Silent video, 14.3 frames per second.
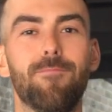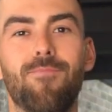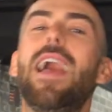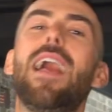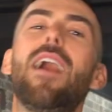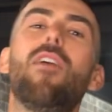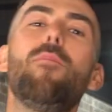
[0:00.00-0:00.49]

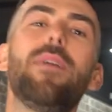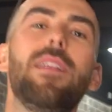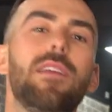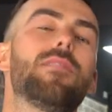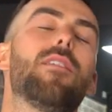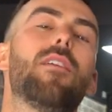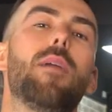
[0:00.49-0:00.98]
How
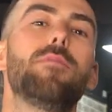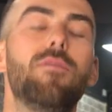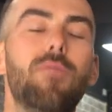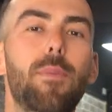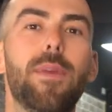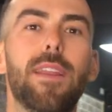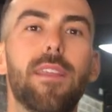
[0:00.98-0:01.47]
many times have
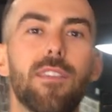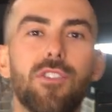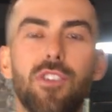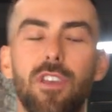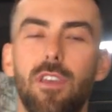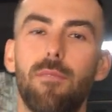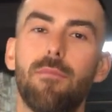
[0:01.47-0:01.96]
you been in the
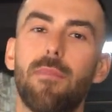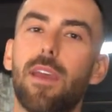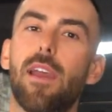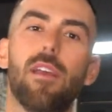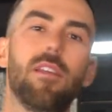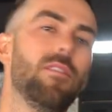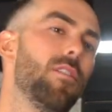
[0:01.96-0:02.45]
gym
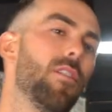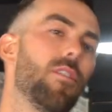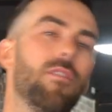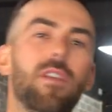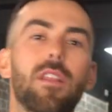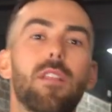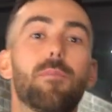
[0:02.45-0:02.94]
and
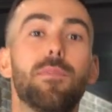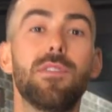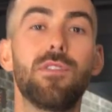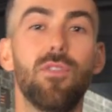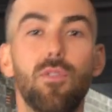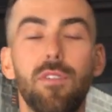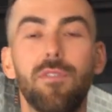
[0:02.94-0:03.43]
in the
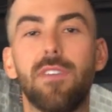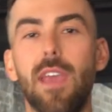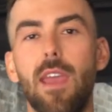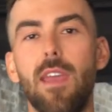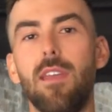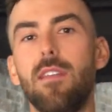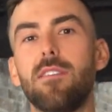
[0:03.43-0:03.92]
pursuit of
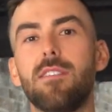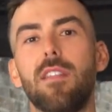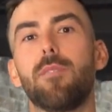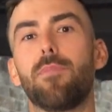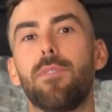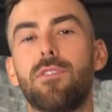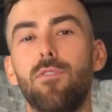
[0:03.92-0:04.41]
gains, in
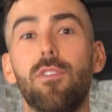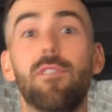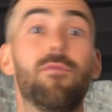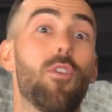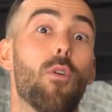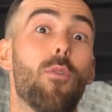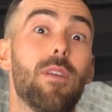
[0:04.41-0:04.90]
the pursuit
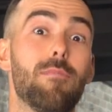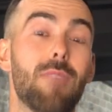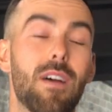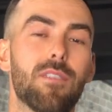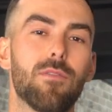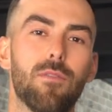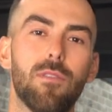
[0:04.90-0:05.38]
of growing
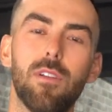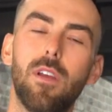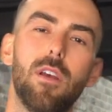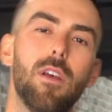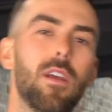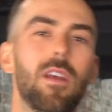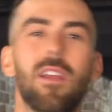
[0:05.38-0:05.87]
muscle,
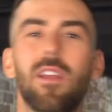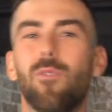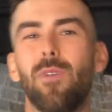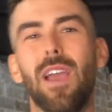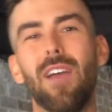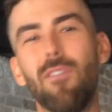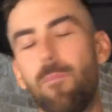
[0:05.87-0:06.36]

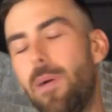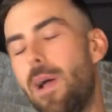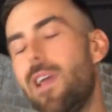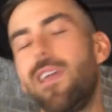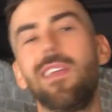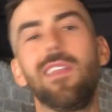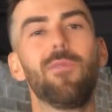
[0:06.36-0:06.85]
we have a
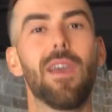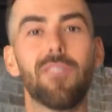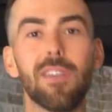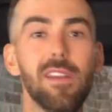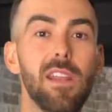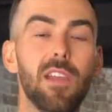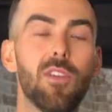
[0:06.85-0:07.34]
pain, we have a
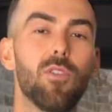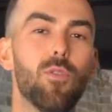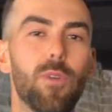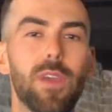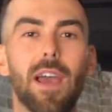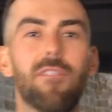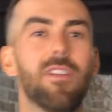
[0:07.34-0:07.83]
niggle,
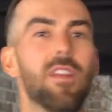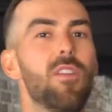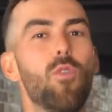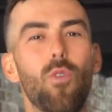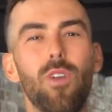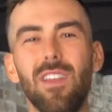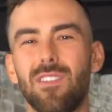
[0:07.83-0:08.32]
we have
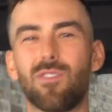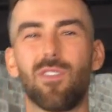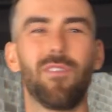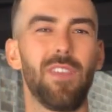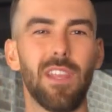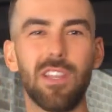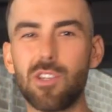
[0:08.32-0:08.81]
annoying sort
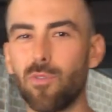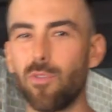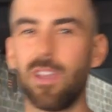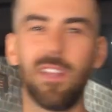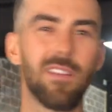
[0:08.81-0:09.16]
of injury,